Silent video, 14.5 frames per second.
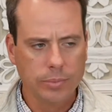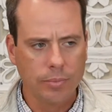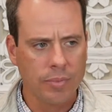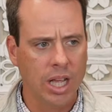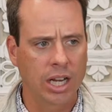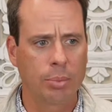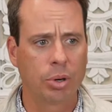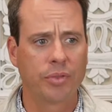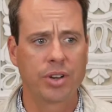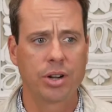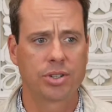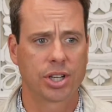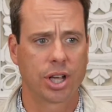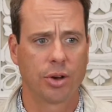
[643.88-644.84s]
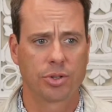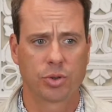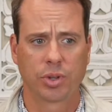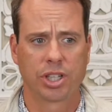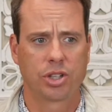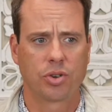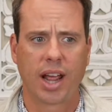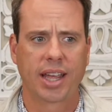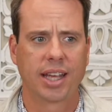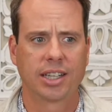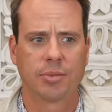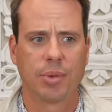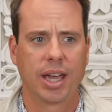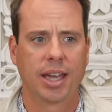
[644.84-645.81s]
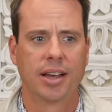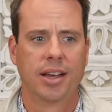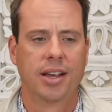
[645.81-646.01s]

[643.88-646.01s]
a number of years ago. It was really striking to me.